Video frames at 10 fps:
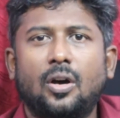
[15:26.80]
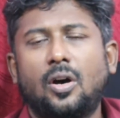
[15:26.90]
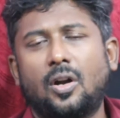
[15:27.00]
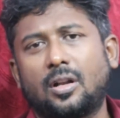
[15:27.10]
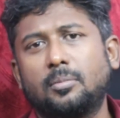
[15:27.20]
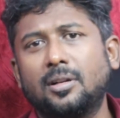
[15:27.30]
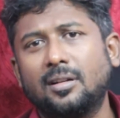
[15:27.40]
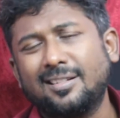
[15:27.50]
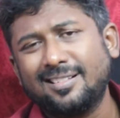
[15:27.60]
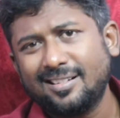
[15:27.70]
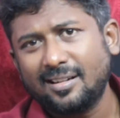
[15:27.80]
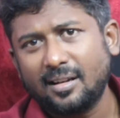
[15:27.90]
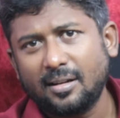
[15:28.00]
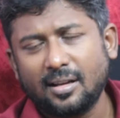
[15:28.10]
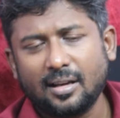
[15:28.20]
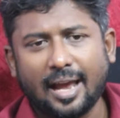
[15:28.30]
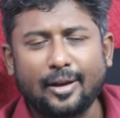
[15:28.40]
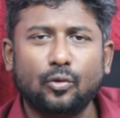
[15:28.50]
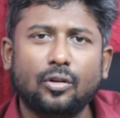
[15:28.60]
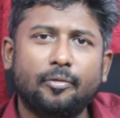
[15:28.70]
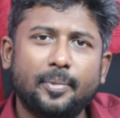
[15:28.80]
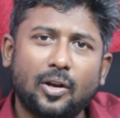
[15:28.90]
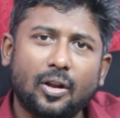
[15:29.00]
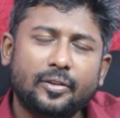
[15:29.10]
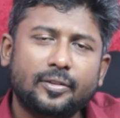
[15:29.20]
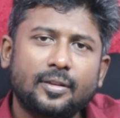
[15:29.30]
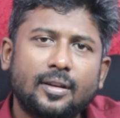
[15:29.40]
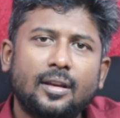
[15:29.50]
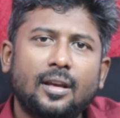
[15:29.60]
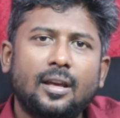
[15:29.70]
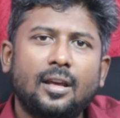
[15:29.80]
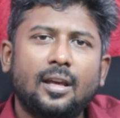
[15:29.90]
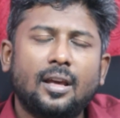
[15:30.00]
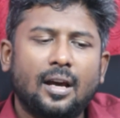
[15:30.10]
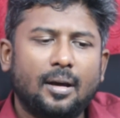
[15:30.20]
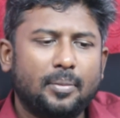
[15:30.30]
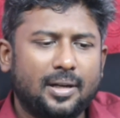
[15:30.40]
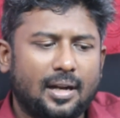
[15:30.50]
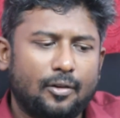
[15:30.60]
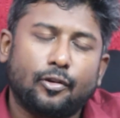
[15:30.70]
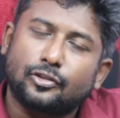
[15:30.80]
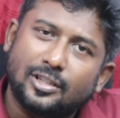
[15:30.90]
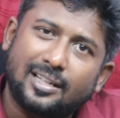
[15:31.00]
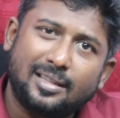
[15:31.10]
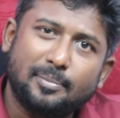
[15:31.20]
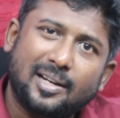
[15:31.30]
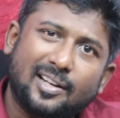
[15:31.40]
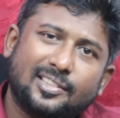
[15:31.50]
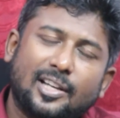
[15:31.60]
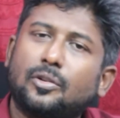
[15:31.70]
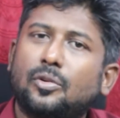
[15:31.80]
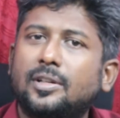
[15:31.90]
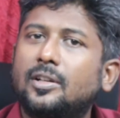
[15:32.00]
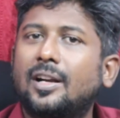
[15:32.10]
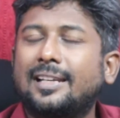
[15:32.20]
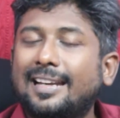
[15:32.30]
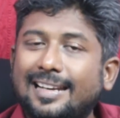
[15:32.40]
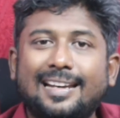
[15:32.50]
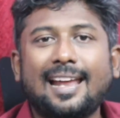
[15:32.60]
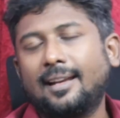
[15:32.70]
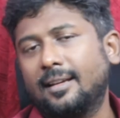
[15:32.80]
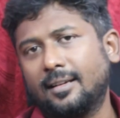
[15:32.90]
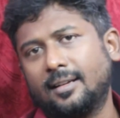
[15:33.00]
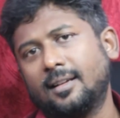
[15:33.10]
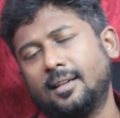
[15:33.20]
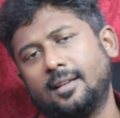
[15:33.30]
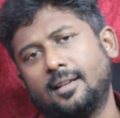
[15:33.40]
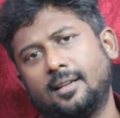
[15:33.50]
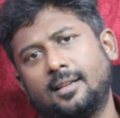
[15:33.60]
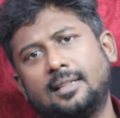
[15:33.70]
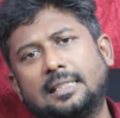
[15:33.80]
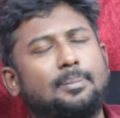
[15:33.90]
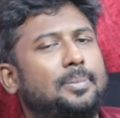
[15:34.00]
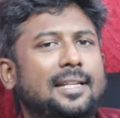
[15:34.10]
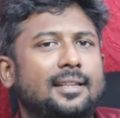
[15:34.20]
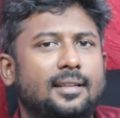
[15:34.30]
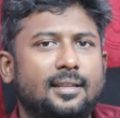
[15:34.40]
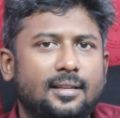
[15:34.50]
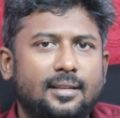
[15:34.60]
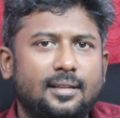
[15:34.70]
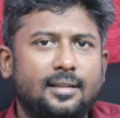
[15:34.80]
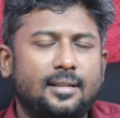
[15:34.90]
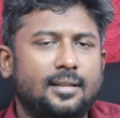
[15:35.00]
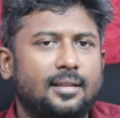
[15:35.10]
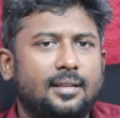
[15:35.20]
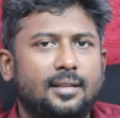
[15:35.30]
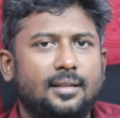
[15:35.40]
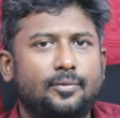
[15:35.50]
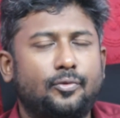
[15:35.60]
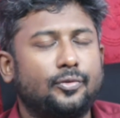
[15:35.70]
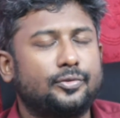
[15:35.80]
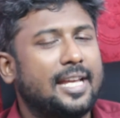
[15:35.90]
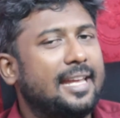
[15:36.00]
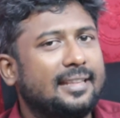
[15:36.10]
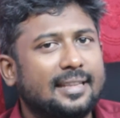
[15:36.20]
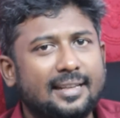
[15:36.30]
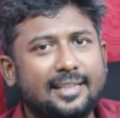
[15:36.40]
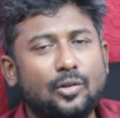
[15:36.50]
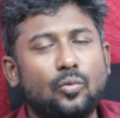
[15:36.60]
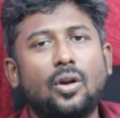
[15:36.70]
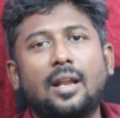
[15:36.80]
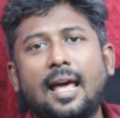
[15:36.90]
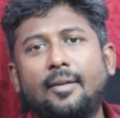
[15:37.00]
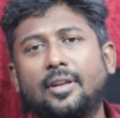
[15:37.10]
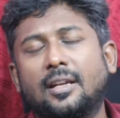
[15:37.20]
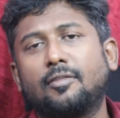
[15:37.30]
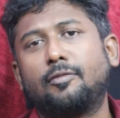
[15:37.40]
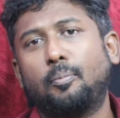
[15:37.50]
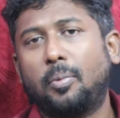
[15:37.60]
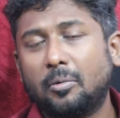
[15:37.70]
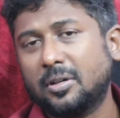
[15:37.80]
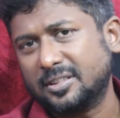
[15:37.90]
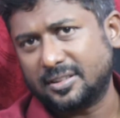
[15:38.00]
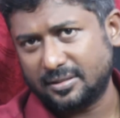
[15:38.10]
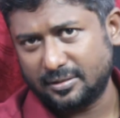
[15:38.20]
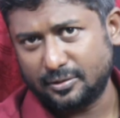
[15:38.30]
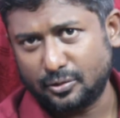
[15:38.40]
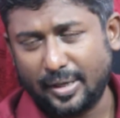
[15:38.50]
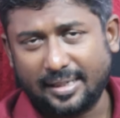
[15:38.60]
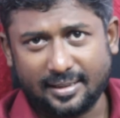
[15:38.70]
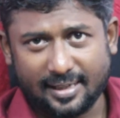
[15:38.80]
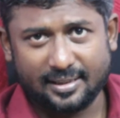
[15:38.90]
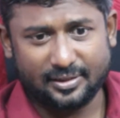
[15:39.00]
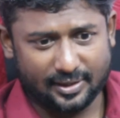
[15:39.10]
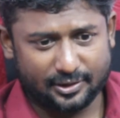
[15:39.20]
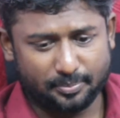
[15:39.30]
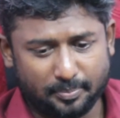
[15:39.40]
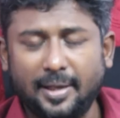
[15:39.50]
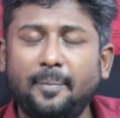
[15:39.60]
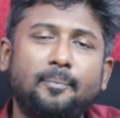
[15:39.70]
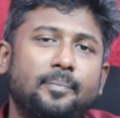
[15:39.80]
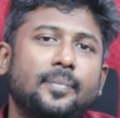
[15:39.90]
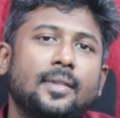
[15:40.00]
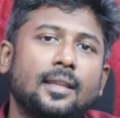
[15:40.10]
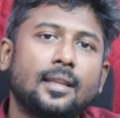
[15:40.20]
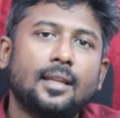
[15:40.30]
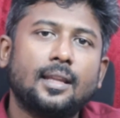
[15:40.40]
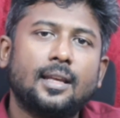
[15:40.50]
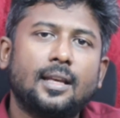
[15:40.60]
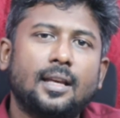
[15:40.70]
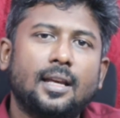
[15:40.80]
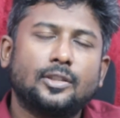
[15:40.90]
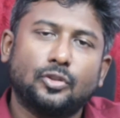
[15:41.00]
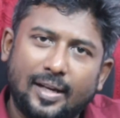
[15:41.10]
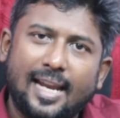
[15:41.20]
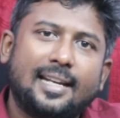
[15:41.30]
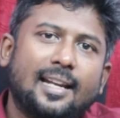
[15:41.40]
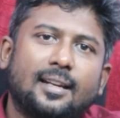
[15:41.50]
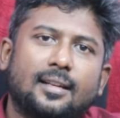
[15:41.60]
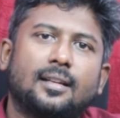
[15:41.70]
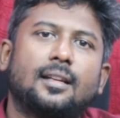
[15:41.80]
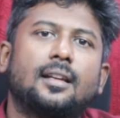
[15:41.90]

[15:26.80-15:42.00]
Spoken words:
Honorable High Court of Madras, but unfortunately, the Madras High Court did not entertain the plea, saying that they do not have enough powers to entertain such plea. So later,